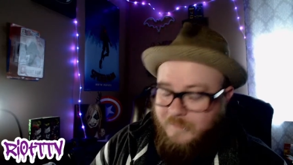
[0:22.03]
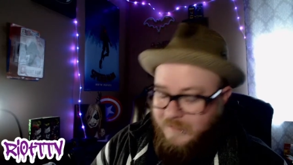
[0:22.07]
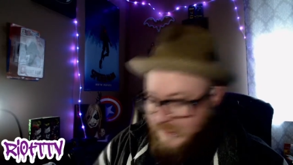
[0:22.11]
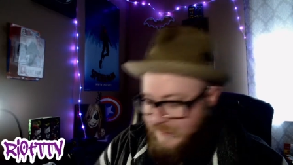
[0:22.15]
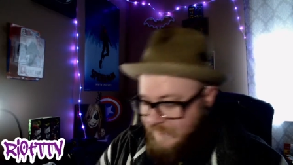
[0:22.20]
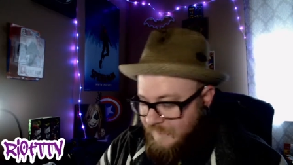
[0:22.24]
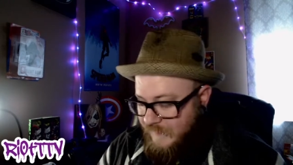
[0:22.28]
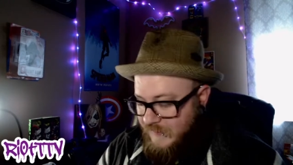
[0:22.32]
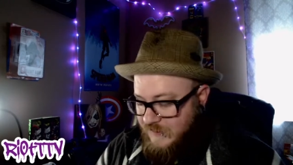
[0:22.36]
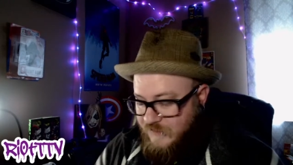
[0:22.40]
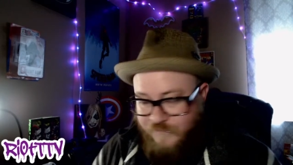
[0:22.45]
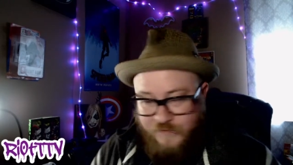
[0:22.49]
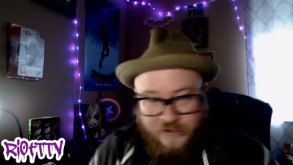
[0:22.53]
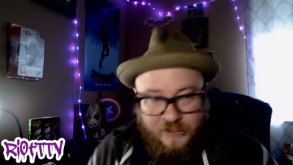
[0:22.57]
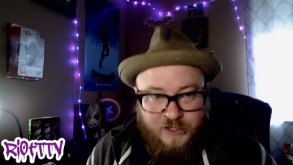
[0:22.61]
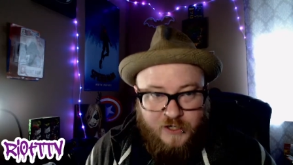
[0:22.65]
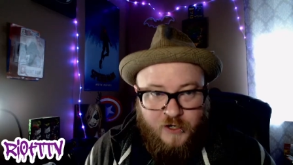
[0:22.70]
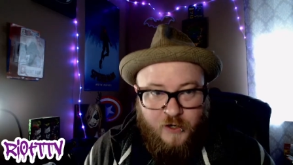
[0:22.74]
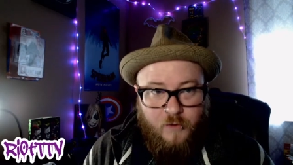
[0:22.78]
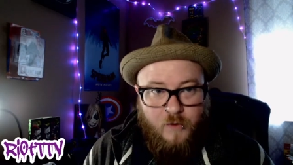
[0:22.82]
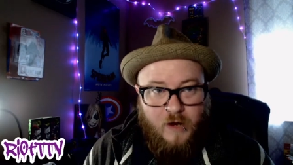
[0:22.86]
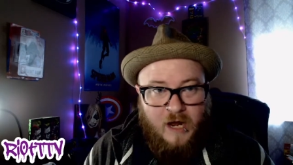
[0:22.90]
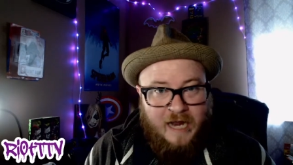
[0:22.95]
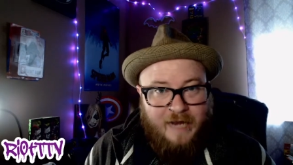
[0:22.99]
And in this
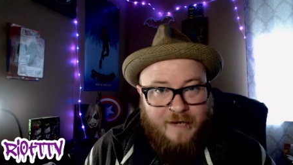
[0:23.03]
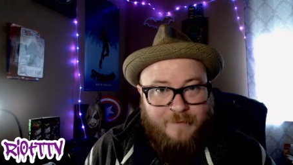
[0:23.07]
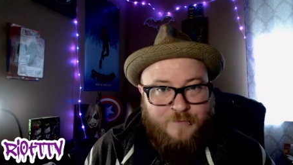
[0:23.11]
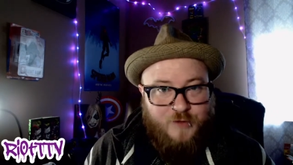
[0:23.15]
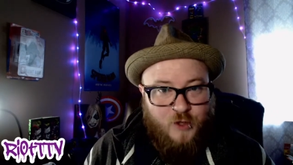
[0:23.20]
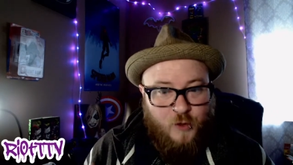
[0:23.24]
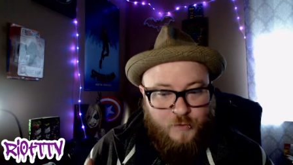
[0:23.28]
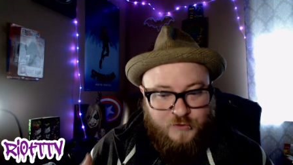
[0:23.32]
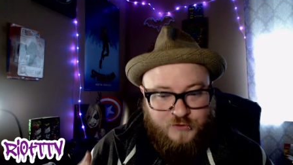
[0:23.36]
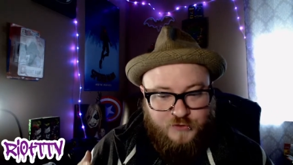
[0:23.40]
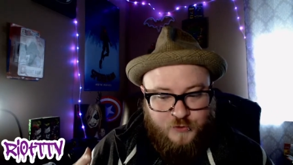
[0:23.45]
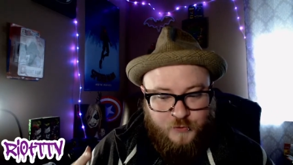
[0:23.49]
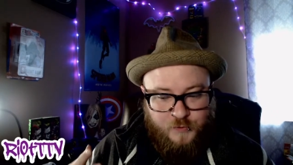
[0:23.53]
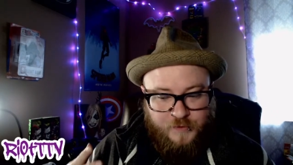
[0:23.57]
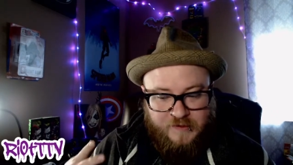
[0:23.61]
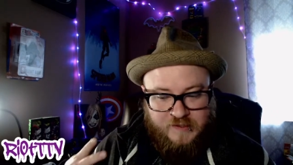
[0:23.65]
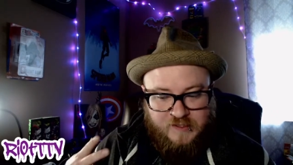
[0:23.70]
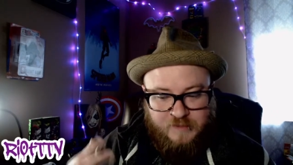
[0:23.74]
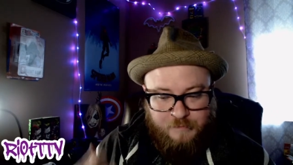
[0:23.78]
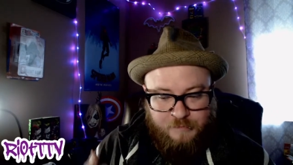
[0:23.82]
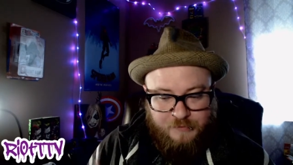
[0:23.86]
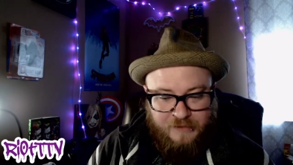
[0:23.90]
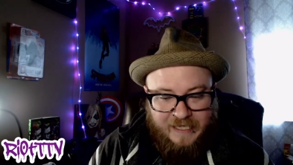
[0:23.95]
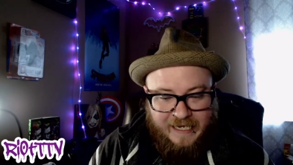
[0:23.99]
video, I'm going to
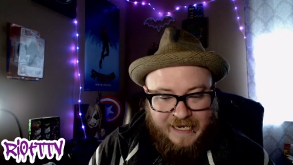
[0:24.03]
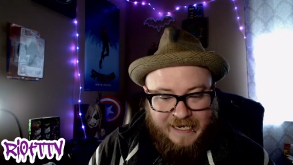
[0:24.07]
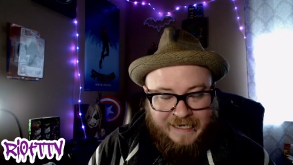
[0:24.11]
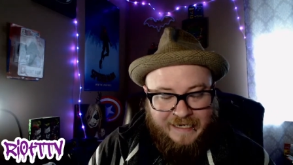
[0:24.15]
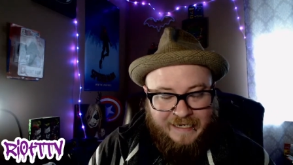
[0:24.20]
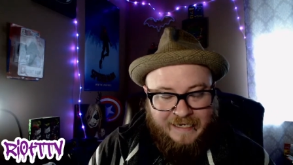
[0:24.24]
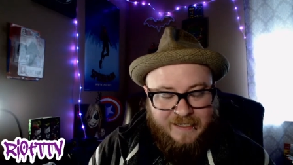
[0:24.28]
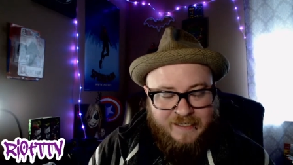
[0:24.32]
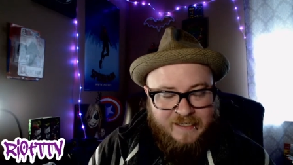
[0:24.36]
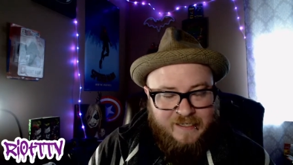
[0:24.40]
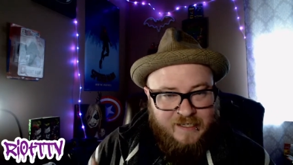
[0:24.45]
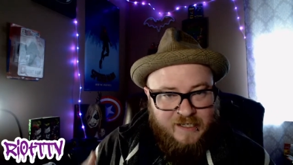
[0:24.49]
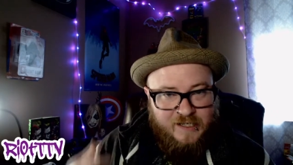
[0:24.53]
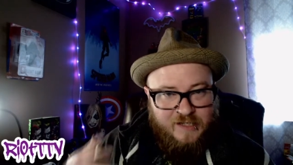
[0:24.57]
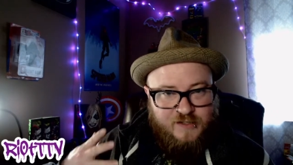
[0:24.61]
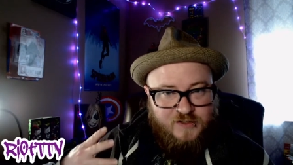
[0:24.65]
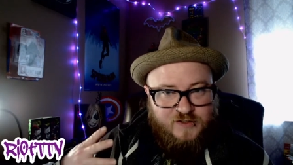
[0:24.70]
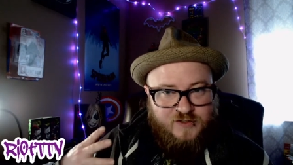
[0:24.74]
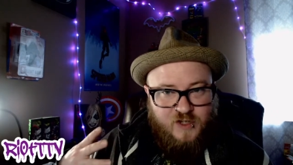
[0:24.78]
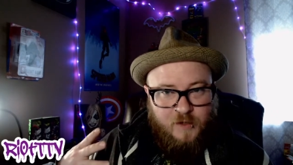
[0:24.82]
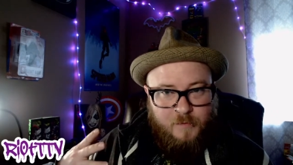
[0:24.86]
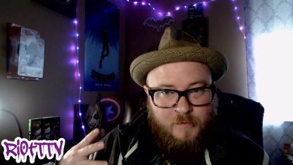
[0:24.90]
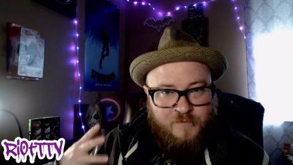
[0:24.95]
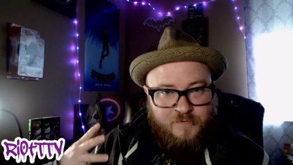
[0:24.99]
explain
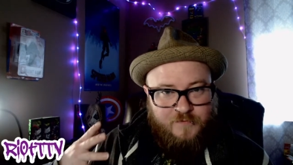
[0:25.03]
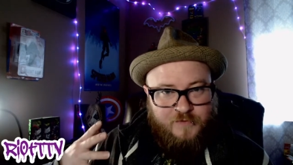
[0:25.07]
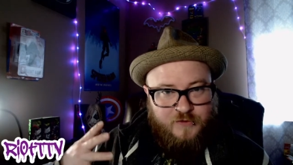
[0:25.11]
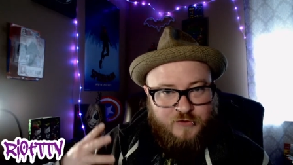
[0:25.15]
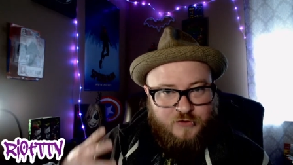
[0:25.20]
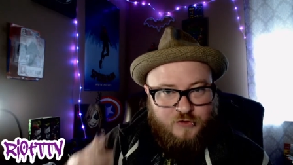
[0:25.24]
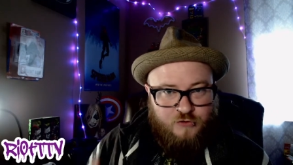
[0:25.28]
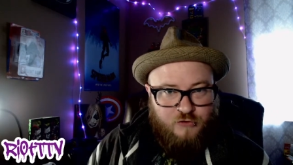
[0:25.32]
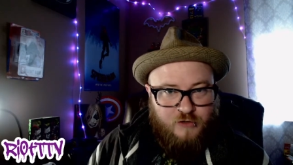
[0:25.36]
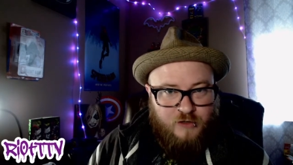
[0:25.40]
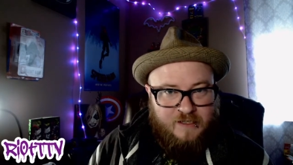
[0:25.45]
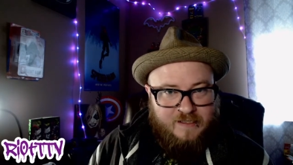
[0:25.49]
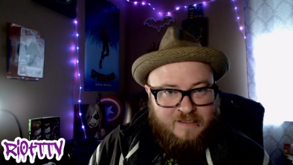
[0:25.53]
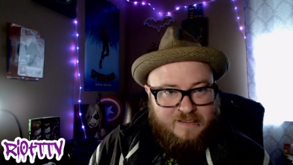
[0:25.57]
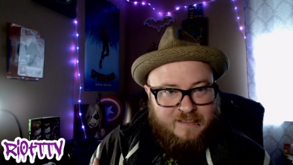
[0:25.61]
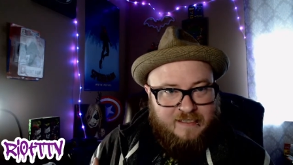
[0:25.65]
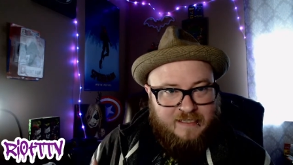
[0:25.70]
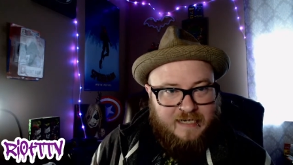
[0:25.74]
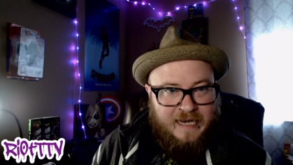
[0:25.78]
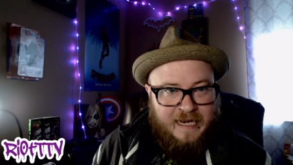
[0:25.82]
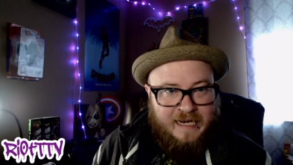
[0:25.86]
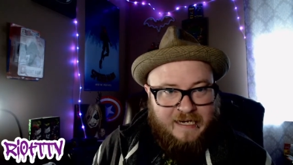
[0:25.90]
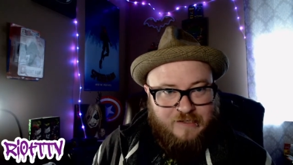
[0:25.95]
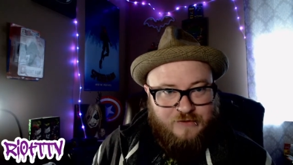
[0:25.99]
some of the tricks
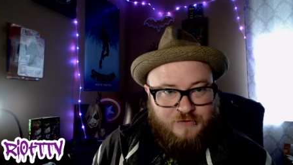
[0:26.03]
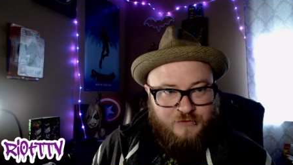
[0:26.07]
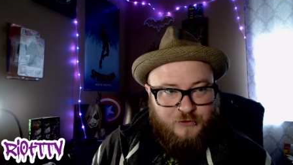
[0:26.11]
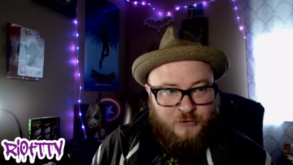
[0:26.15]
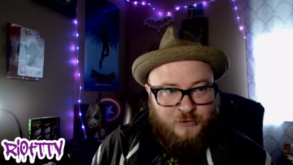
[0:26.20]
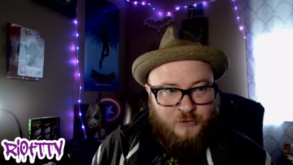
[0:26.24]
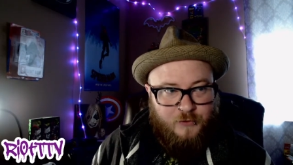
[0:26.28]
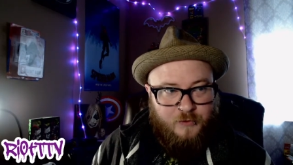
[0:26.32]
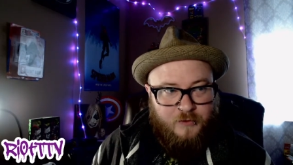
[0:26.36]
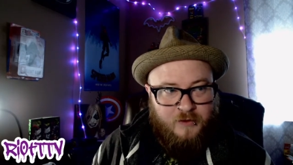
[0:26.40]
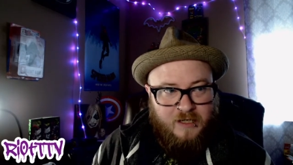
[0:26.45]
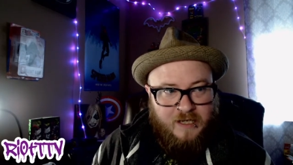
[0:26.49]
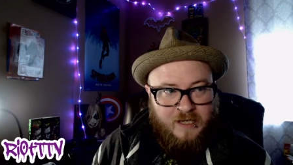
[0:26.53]
that I do